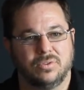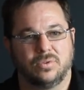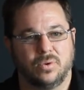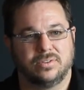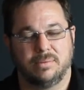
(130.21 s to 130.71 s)

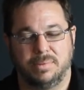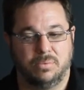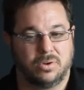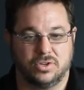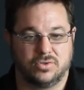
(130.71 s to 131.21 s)
source that
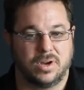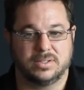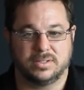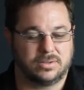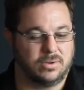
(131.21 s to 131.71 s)
people could
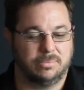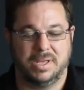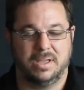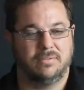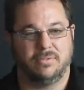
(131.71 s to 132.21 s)
trust is going to
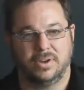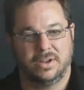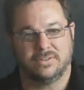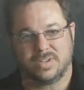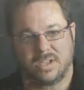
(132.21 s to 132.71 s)
be here for
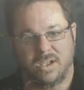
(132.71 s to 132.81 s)
years to